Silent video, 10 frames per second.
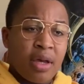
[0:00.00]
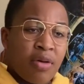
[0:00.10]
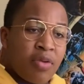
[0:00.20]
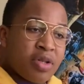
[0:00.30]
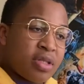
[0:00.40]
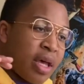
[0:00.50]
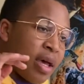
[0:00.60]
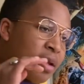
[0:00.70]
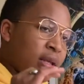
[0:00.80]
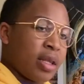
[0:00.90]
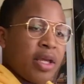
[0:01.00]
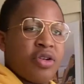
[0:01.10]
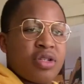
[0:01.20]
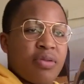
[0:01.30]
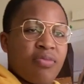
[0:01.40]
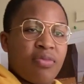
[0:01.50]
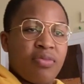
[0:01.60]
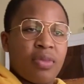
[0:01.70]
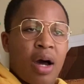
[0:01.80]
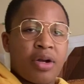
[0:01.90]
was that the leadership
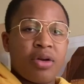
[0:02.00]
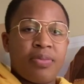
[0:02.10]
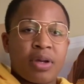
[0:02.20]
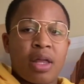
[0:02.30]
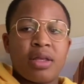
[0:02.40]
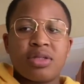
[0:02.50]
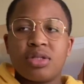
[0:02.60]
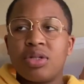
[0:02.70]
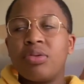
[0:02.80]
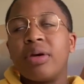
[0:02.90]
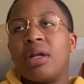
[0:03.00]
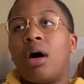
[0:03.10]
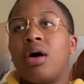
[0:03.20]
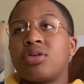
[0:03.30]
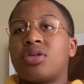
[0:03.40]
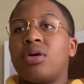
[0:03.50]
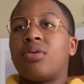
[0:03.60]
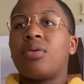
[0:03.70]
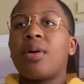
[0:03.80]
audiobook I listened to, and also